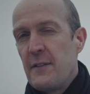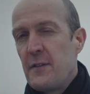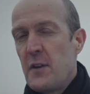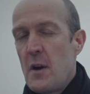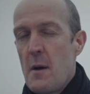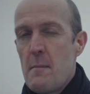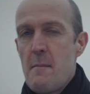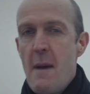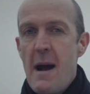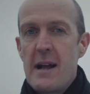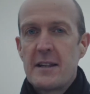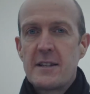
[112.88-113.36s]
you
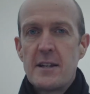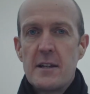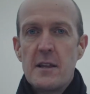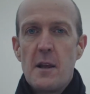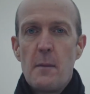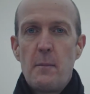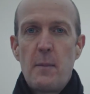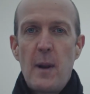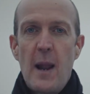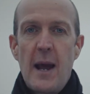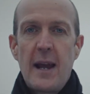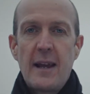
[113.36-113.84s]
imagine the
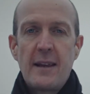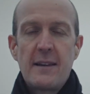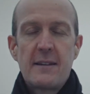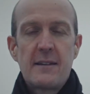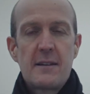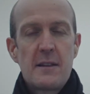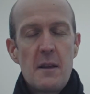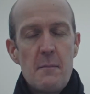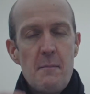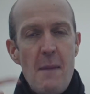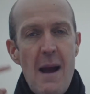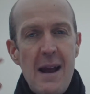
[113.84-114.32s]
plates,
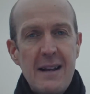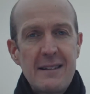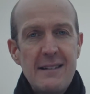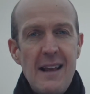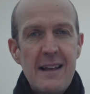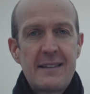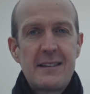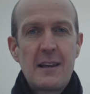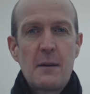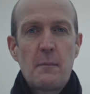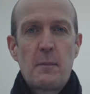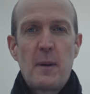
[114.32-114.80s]
the
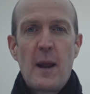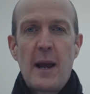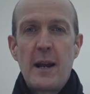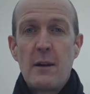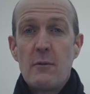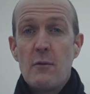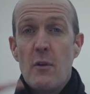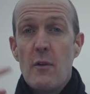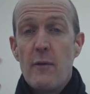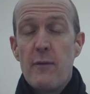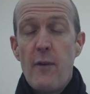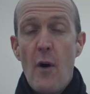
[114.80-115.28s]
magnetic
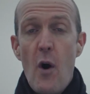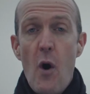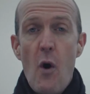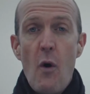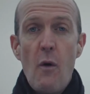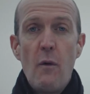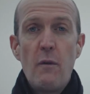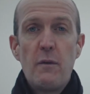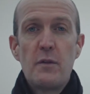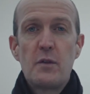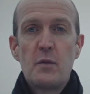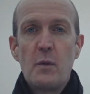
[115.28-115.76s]
plate
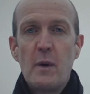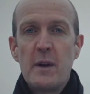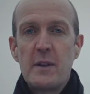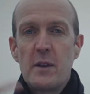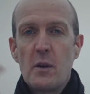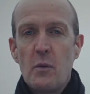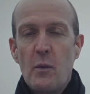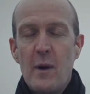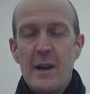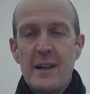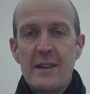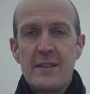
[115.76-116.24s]
revolves with
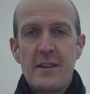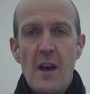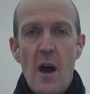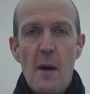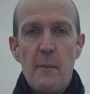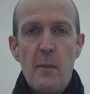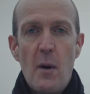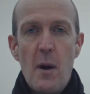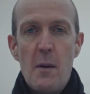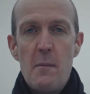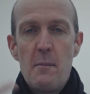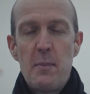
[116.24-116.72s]
the wind
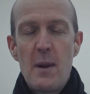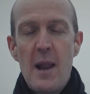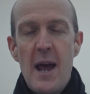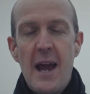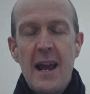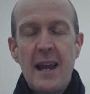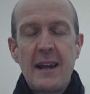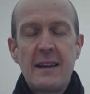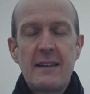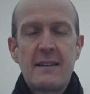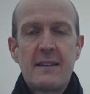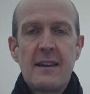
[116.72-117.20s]
turbine
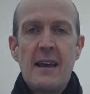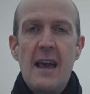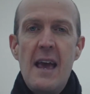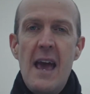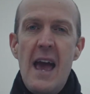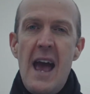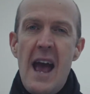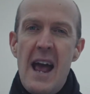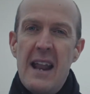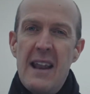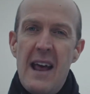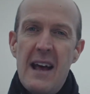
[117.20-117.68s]
blades,
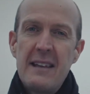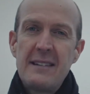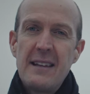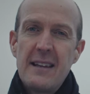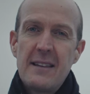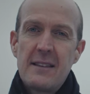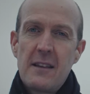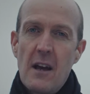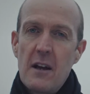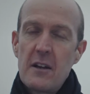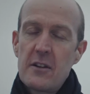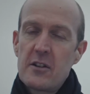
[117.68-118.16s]
and as
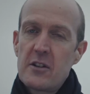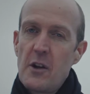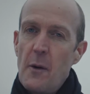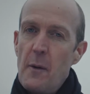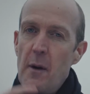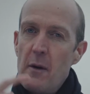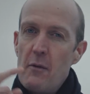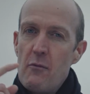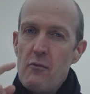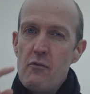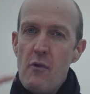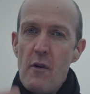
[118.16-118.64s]
it does so,
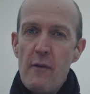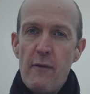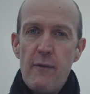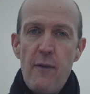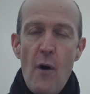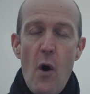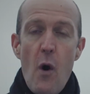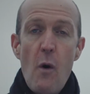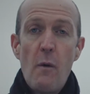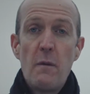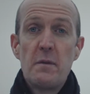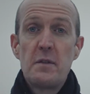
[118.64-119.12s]
it
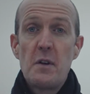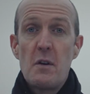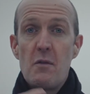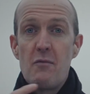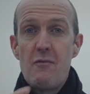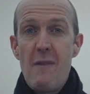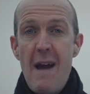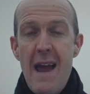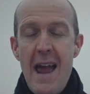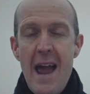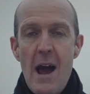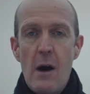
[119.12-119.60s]
revolves
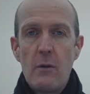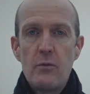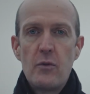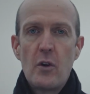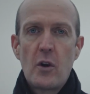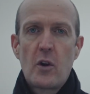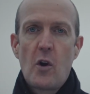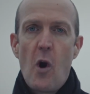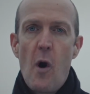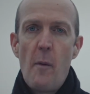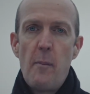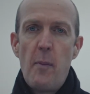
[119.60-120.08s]
around the
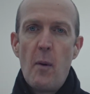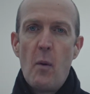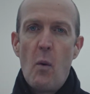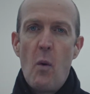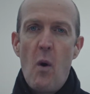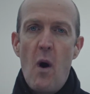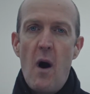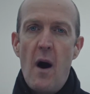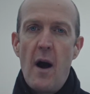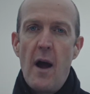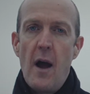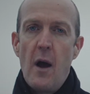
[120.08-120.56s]
copper
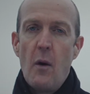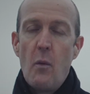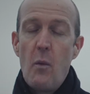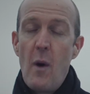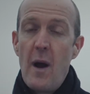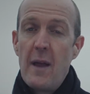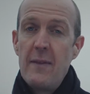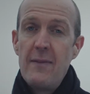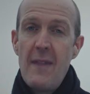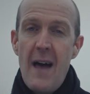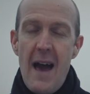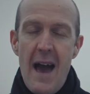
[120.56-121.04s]
wire.
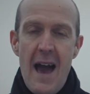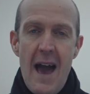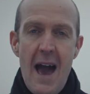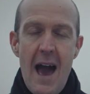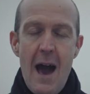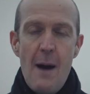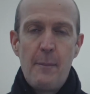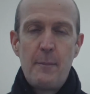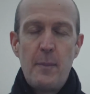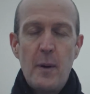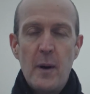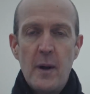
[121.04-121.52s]
When that
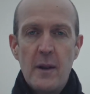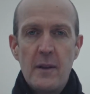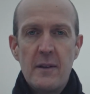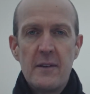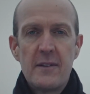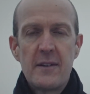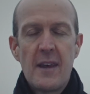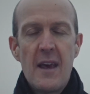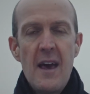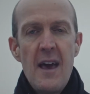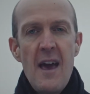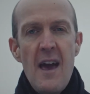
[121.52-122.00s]

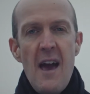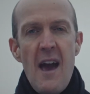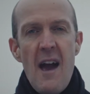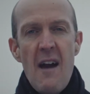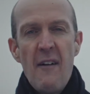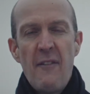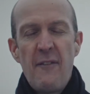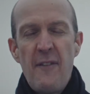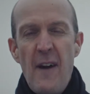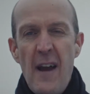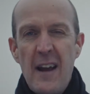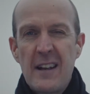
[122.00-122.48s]
happens,
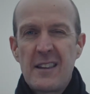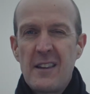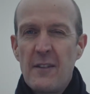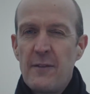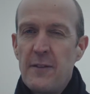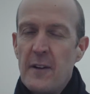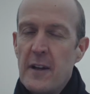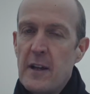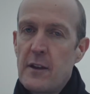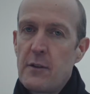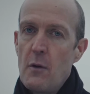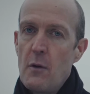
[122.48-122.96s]

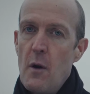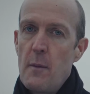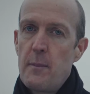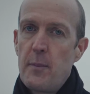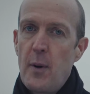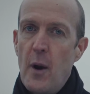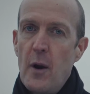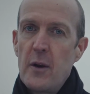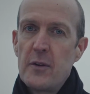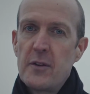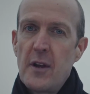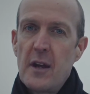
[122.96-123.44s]
effectively a
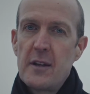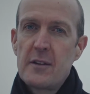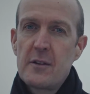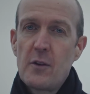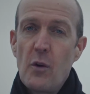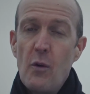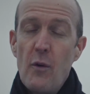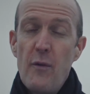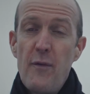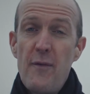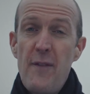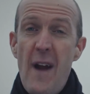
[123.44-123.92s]
process
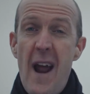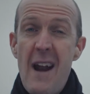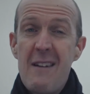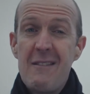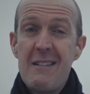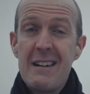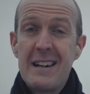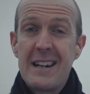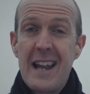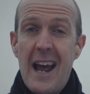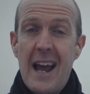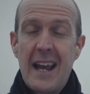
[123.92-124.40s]
called
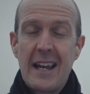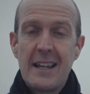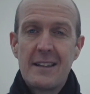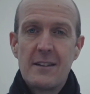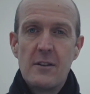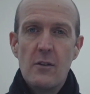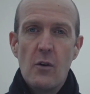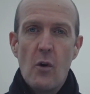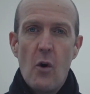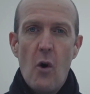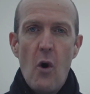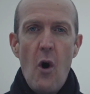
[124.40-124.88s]
Faraday's
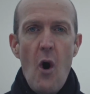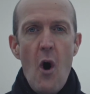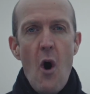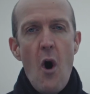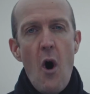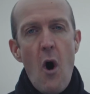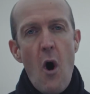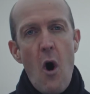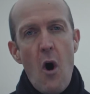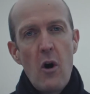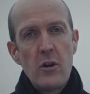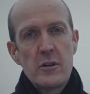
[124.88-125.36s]
law,
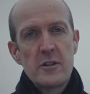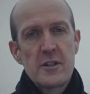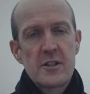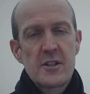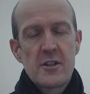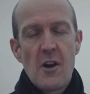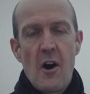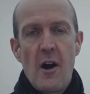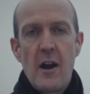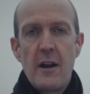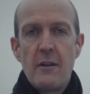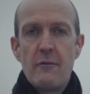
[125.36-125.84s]
on
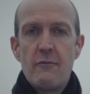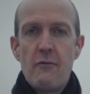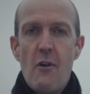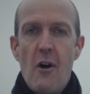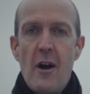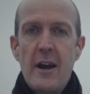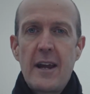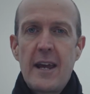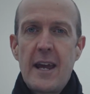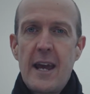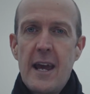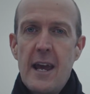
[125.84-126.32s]
site
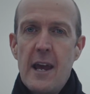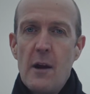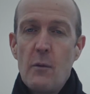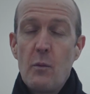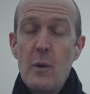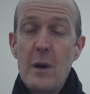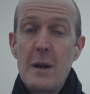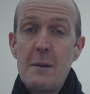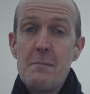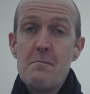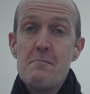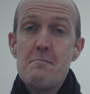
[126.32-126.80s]
right here,
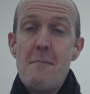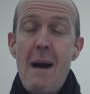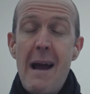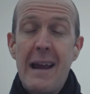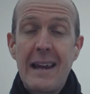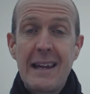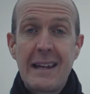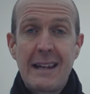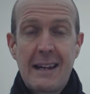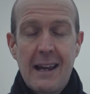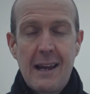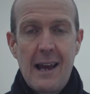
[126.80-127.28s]
we
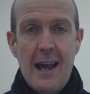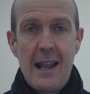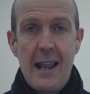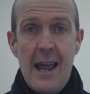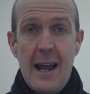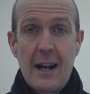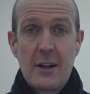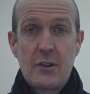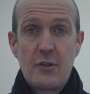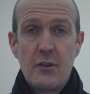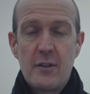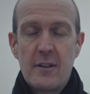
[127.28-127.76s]
make
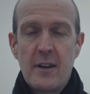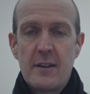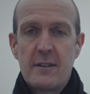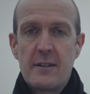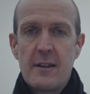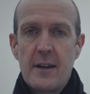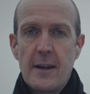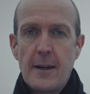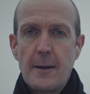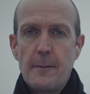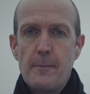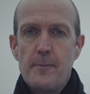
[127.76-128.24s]

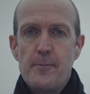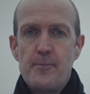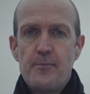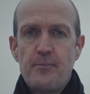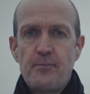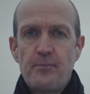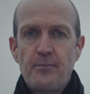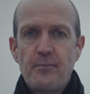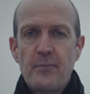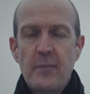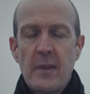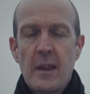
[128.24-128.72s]
electricity.
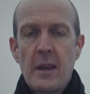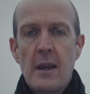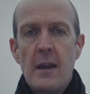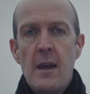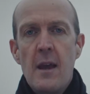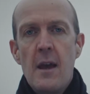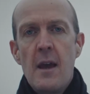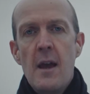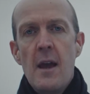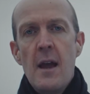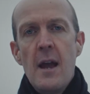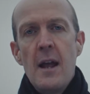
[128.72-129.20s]

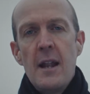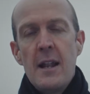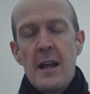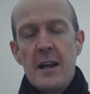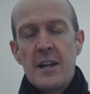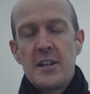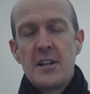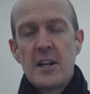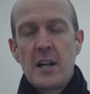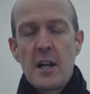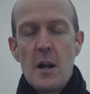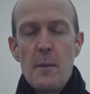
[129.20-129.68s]
Now,
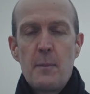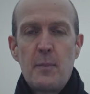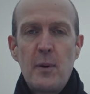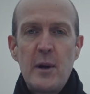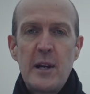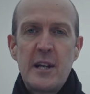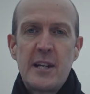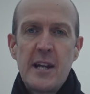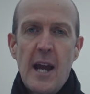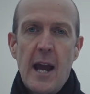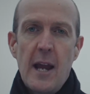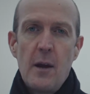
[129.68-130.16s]
as you can
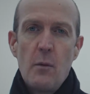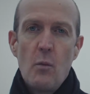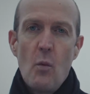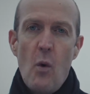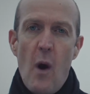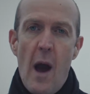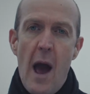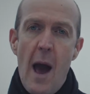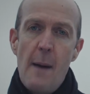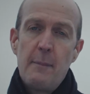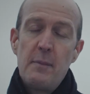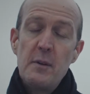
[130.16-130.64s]
appreciate,
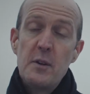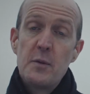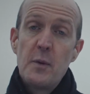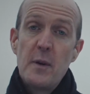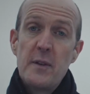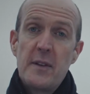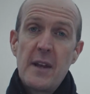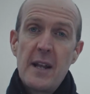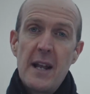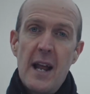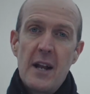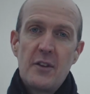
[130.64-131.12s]
what happens
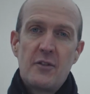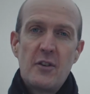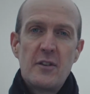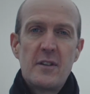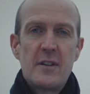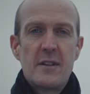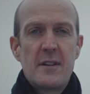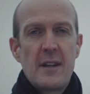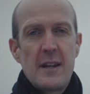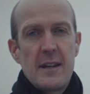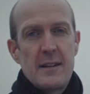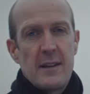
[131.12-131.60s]
with the
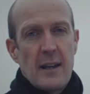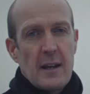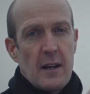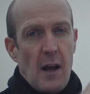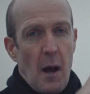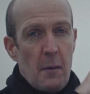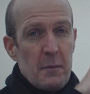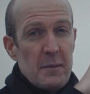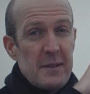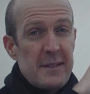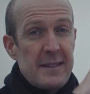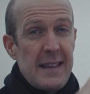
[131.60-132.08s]
electricity is it
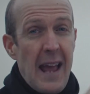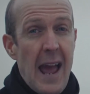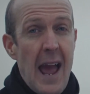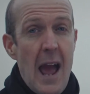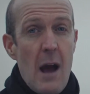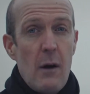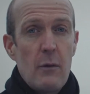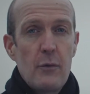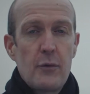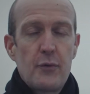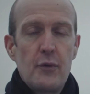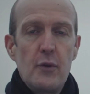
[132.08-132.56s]
comes
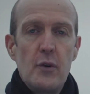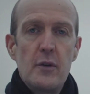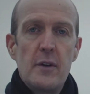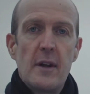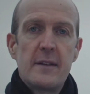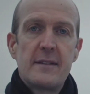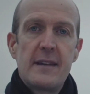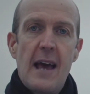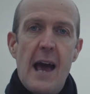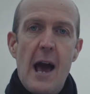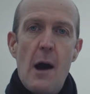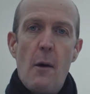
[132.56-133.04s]
down through the
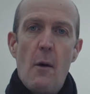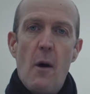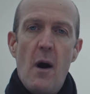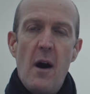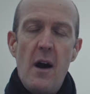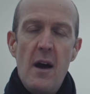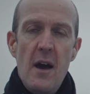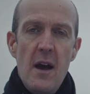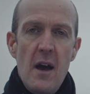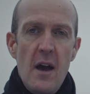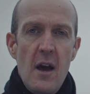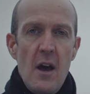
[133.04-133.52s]
tower,
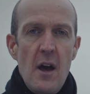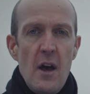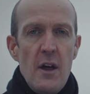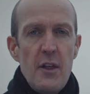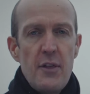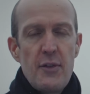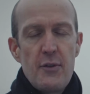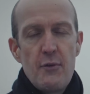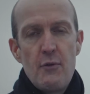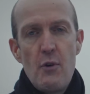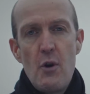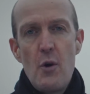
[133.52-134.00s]

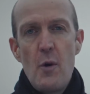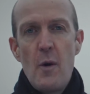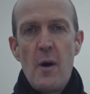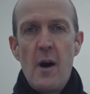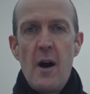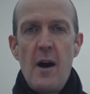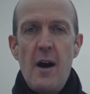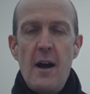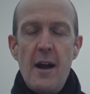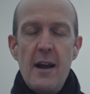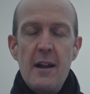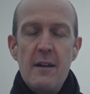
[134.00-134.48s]
through
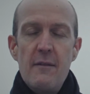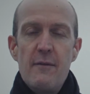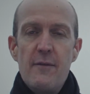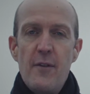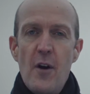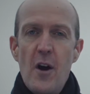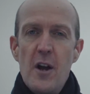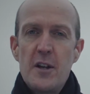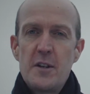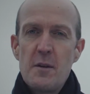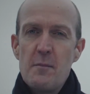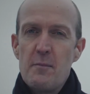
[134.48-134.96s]
an
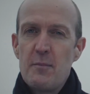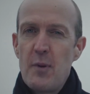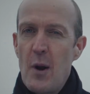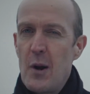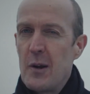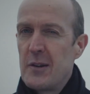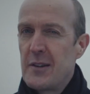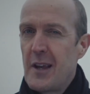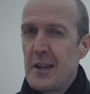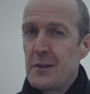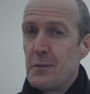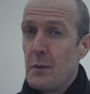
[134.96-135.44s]
inversion
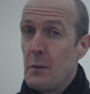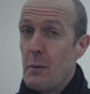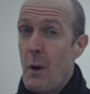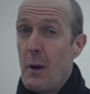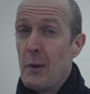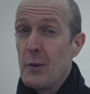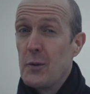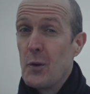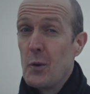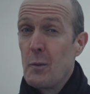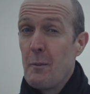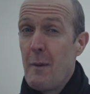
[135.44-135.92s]
process, we
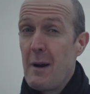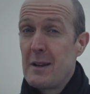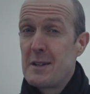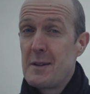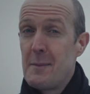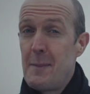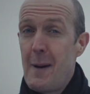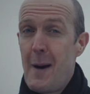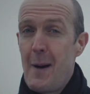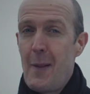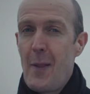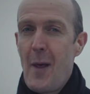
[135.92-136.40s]
won't talk much
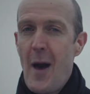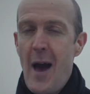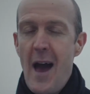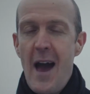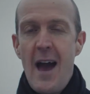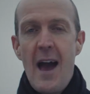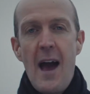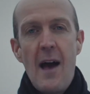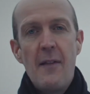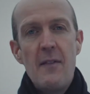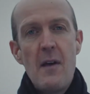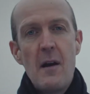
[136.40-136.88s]
about
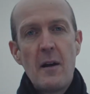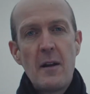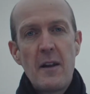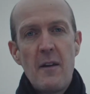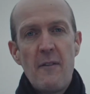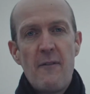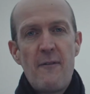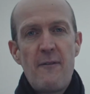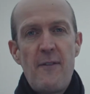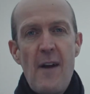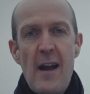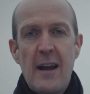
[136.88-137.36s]
that, and then
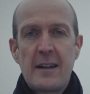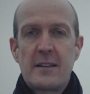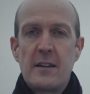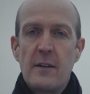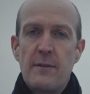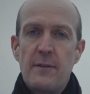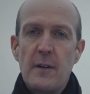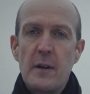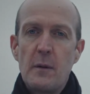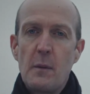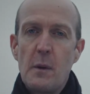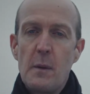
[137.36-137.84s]

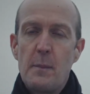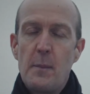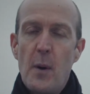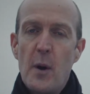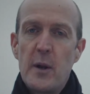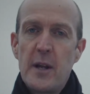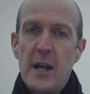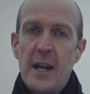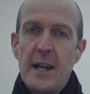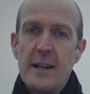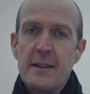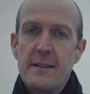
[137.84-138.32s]
effectively we put
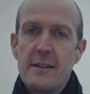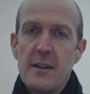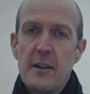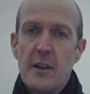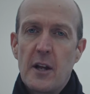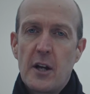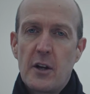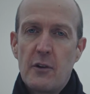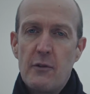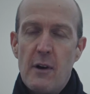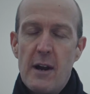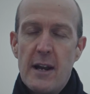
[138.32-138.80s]
it into the
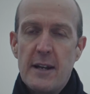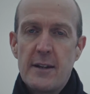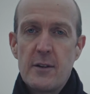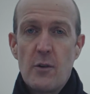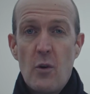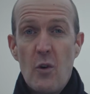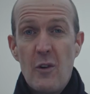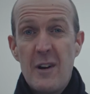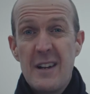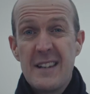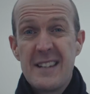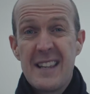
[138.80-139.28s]
grid
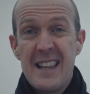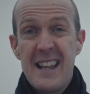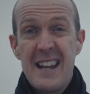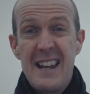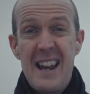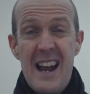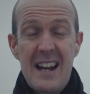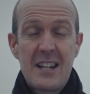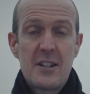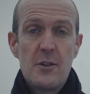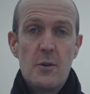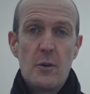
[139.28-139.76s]
or into the
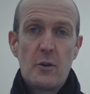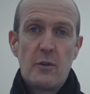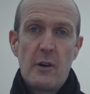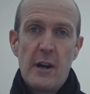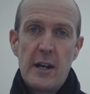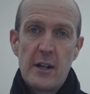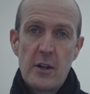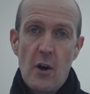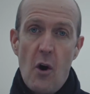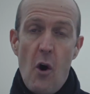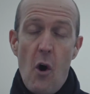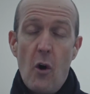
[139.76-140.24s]
national
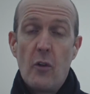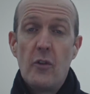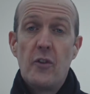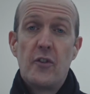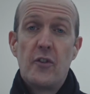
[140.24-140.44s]
grid on